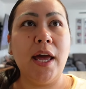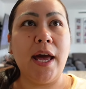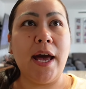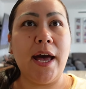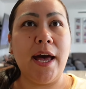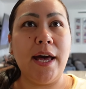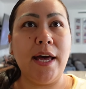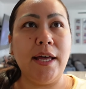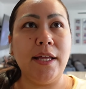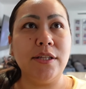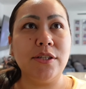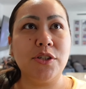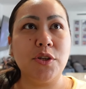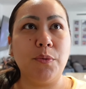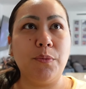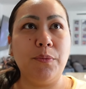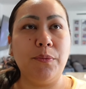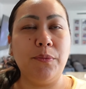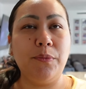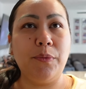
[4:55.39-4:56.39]
And
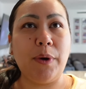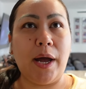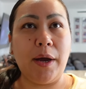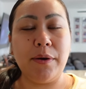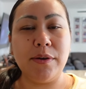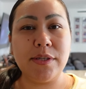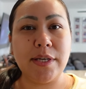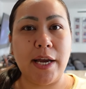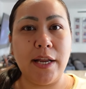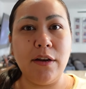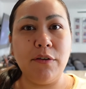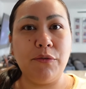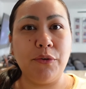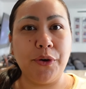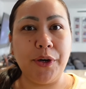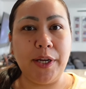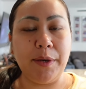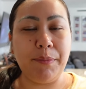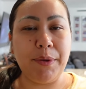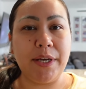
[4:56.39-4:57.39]
so I was kind of
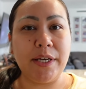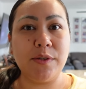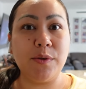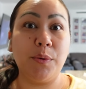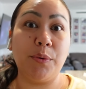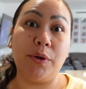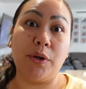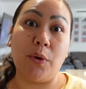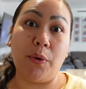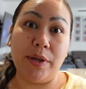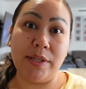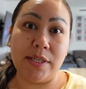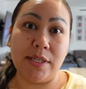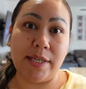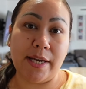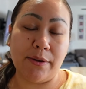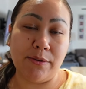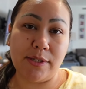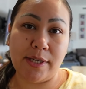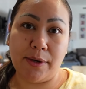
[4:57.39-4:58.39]
worried because we were going to
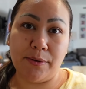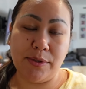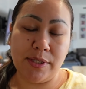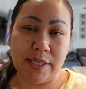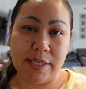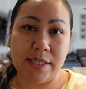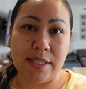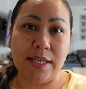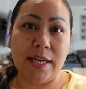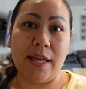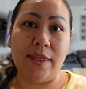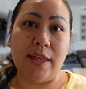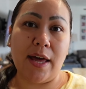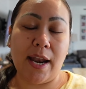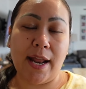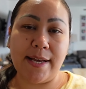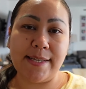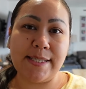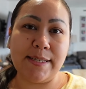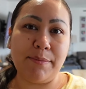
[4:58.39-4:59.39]
Downtown Disney and that
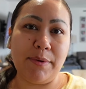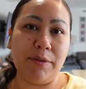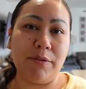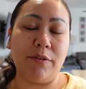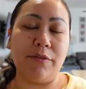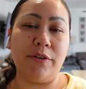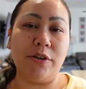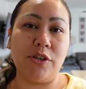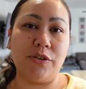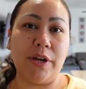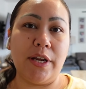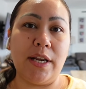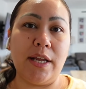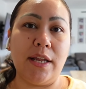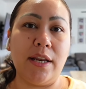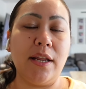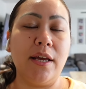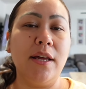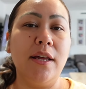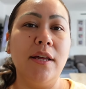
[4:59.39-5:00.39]
has to be
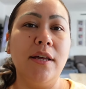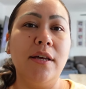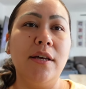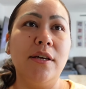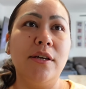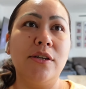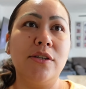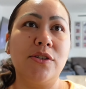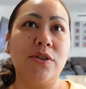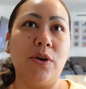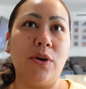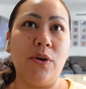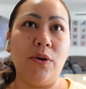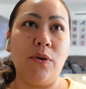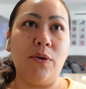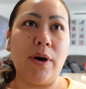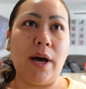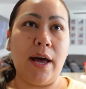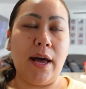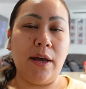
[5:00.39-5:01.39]
refrigerated.
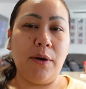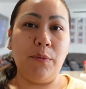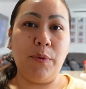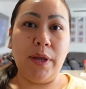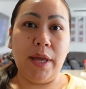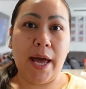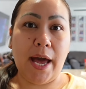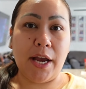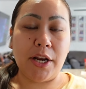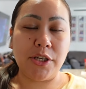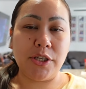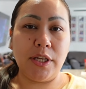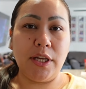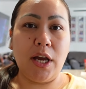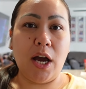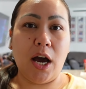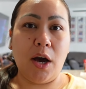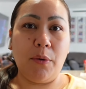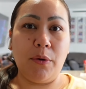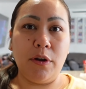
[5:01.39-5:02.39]
So we actually
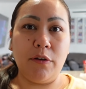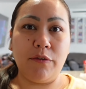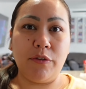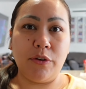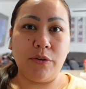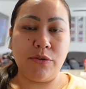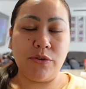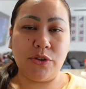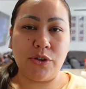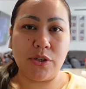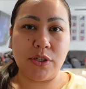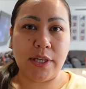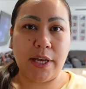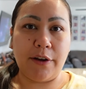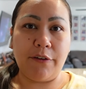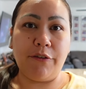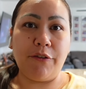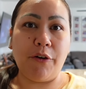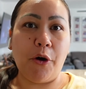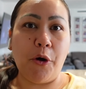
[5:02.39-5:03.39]
got one of those just
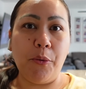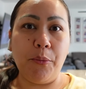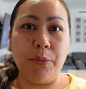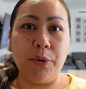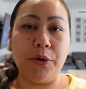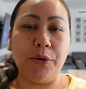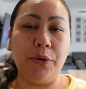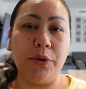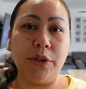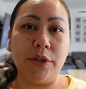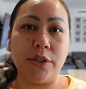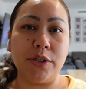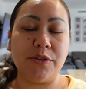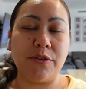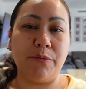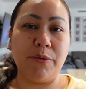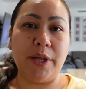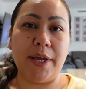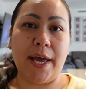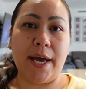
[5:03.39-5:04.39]
like foam coolers
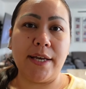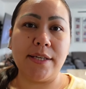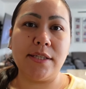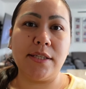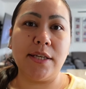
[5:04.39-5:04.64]
from the gas